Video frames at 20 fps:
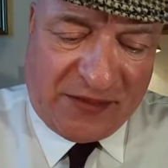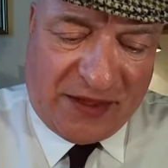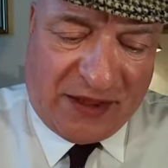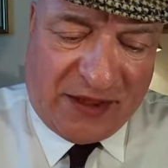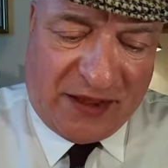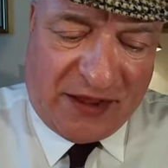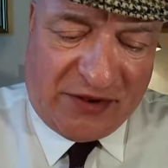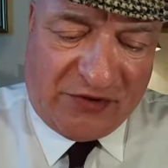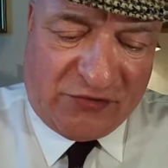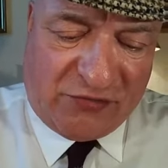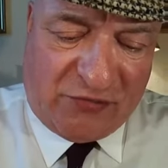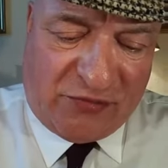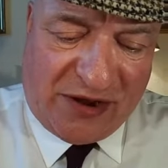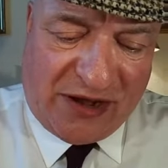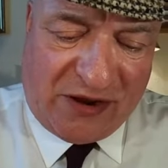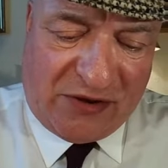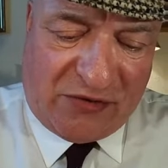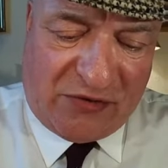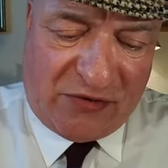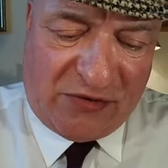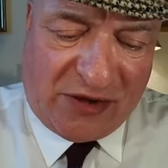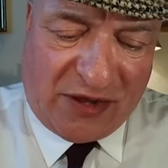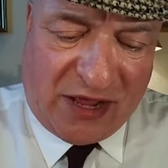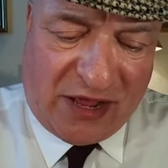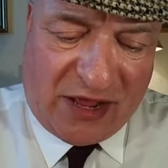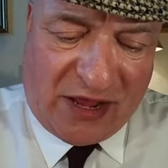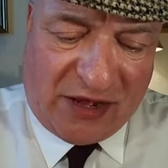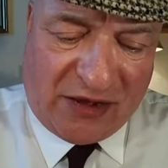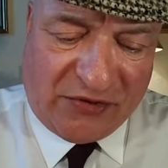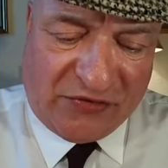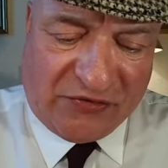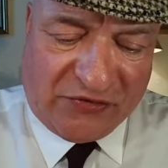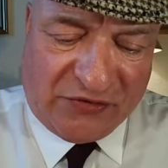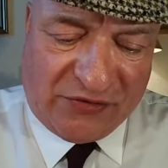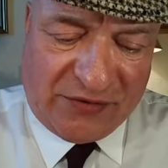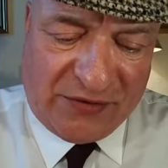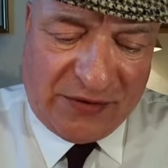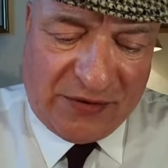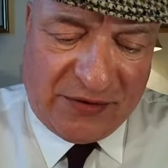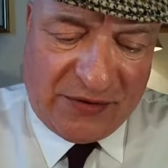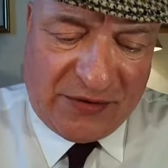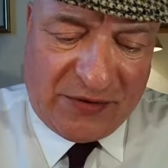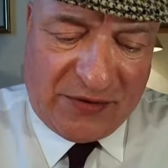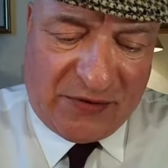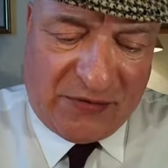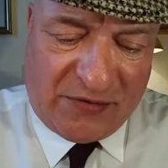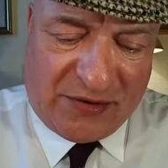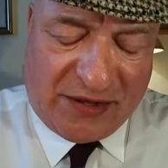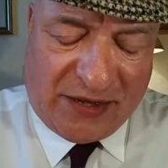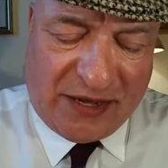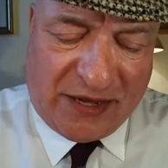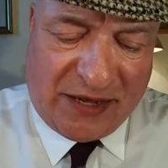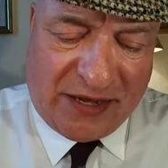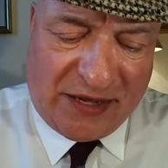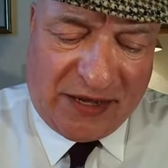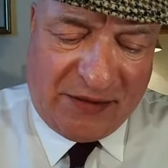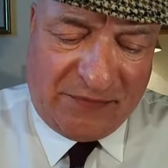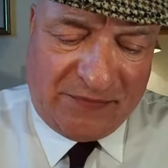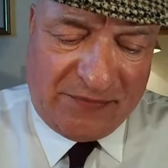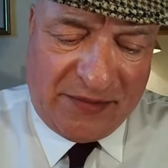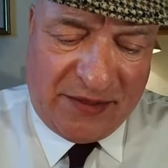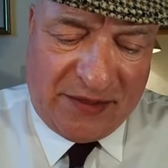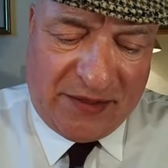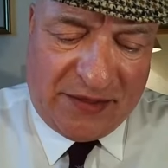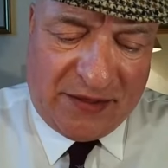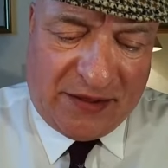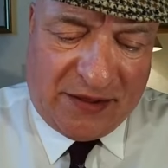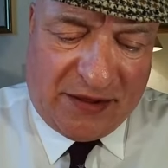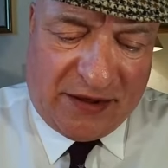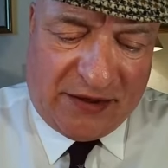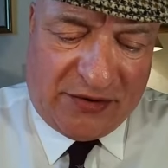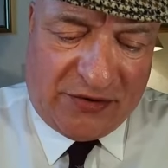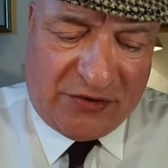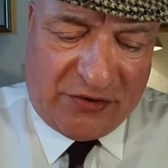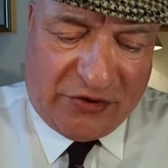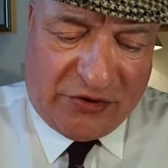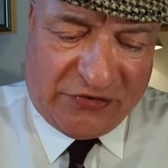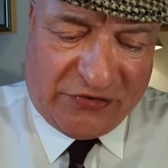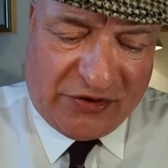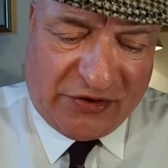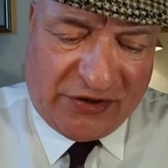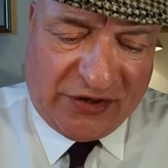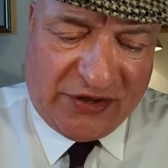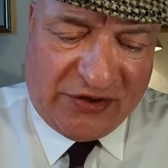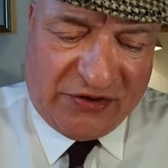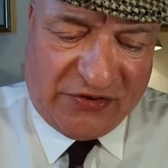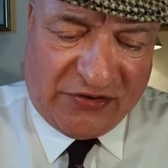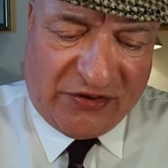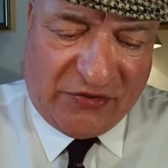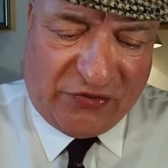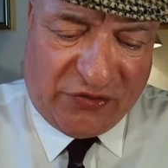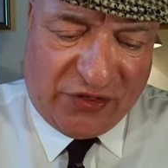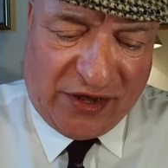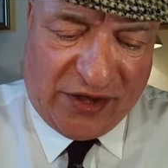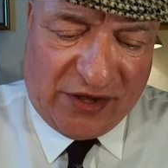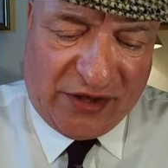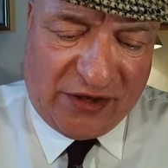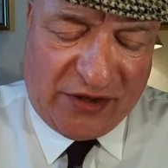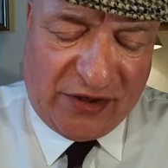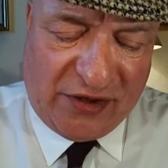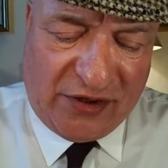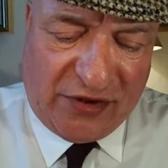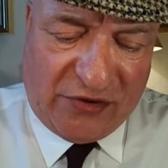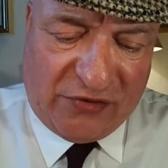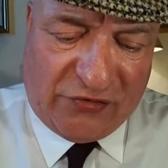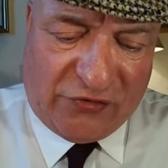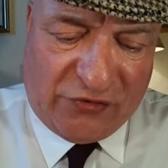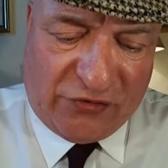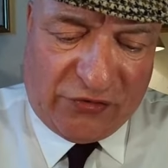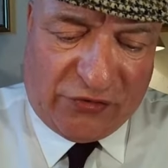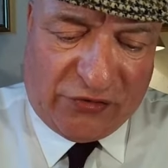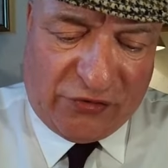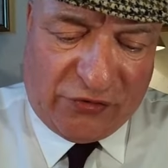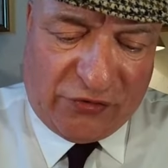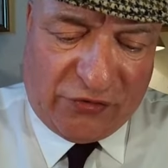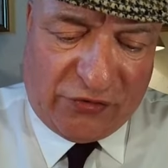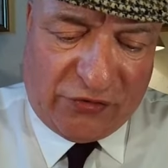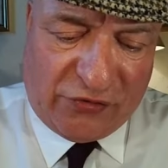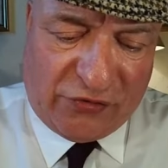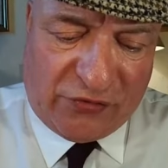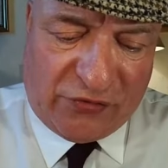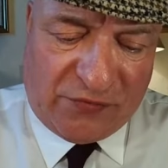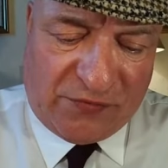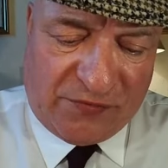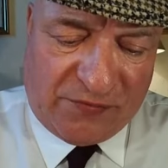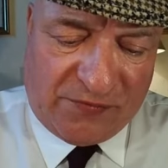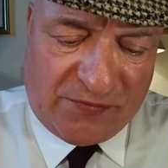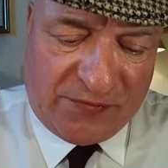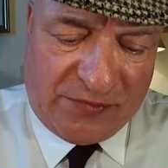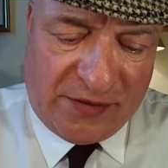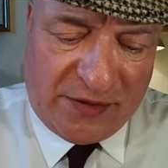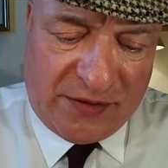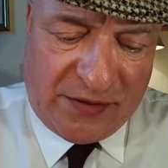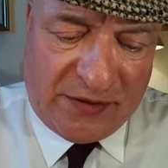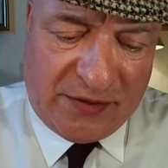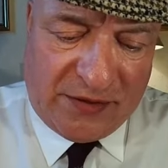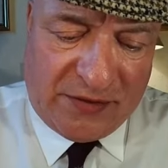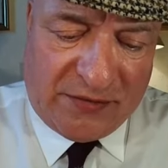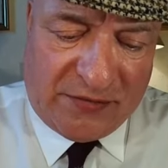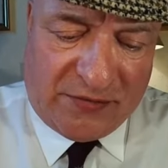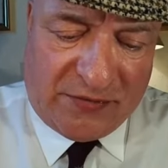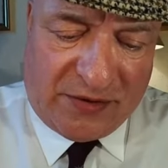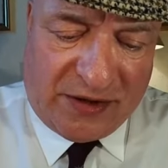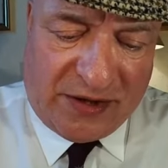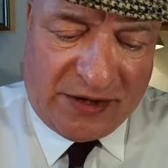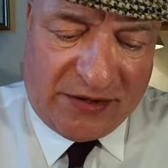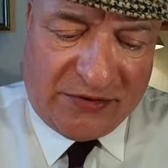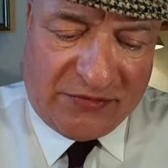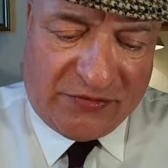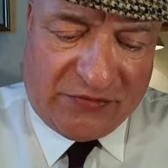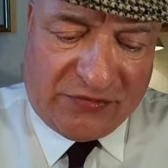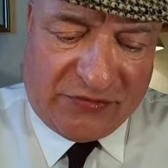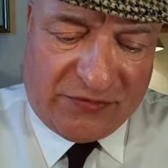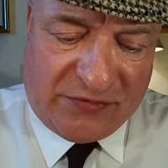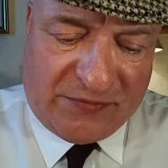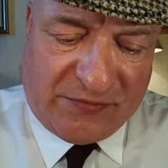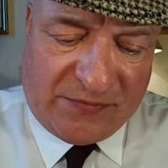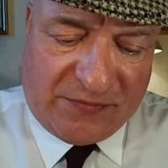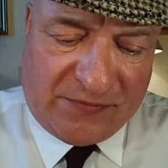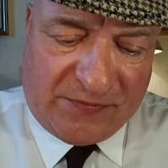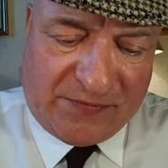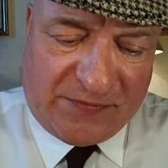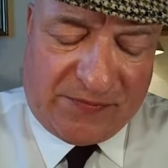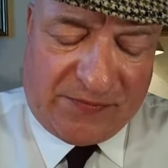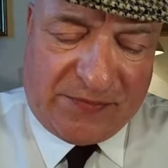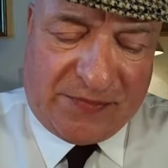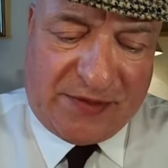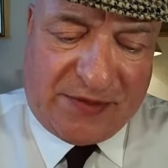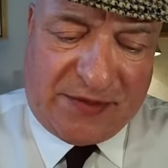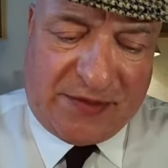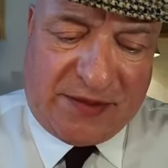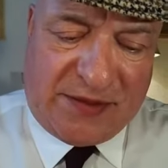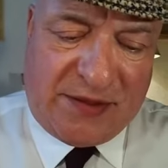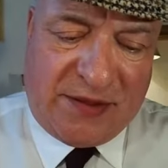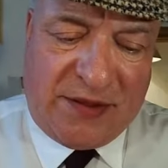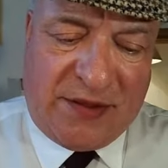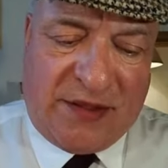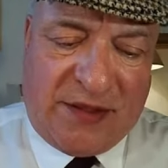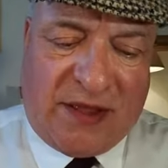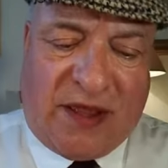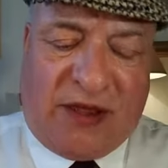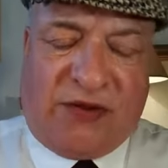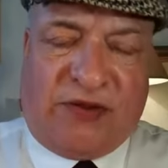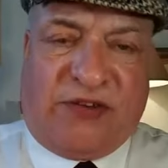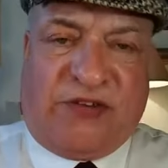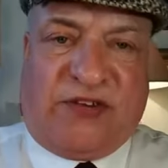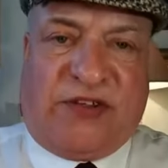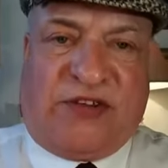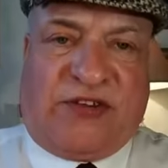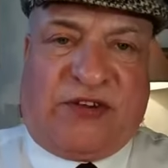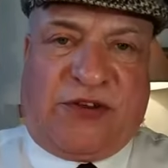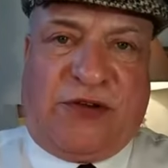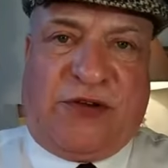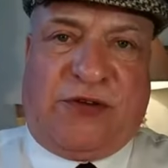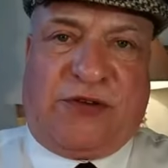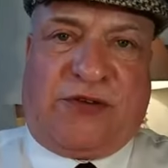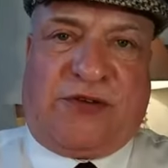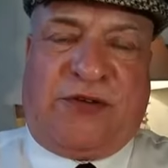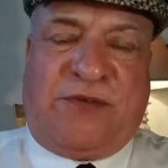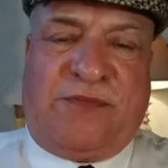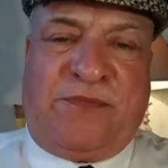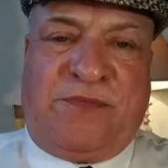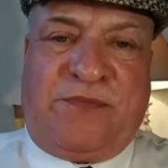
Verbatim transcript: as well, guys. Okay. Not an easy thing to do. Right. How does this look?